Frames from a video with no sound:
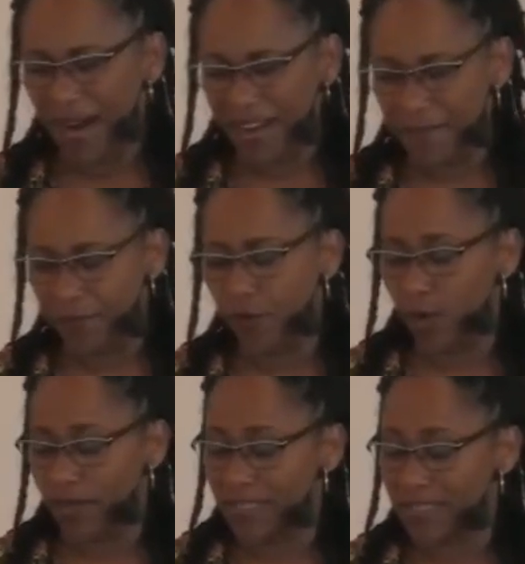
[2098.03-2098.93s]

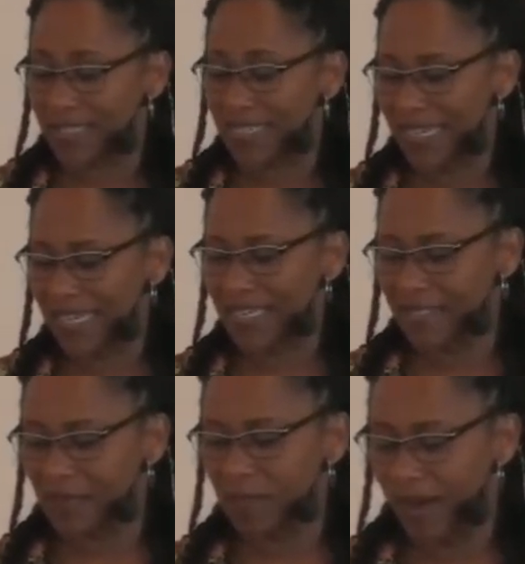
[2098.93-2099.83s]
voice is
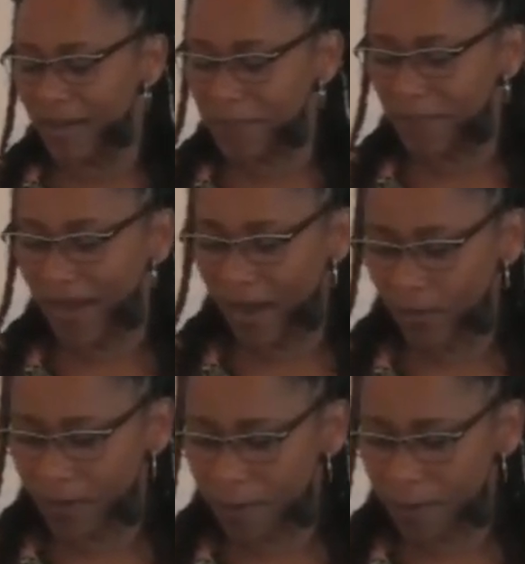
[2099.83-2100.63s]
my power.